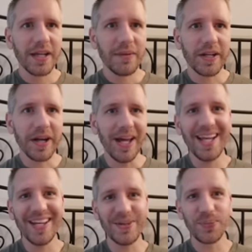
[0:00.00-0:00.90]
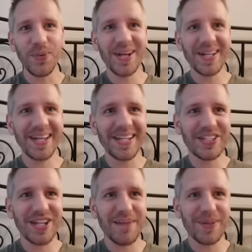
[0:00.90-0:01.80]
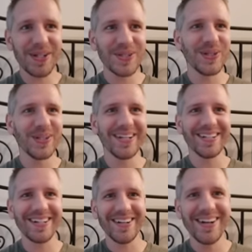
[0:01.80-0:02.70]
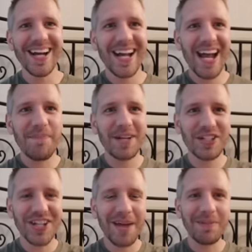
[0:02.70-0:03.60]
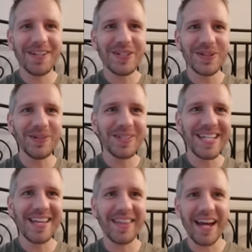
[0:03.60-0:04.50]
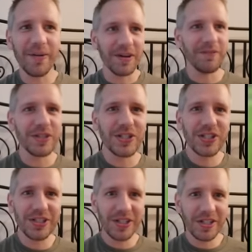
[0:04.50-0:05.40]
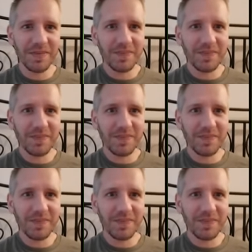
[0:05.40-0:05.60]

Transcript: We got use 1 and get a champion jewel. There you go. Epic champion jewel. We'll take that one for sure.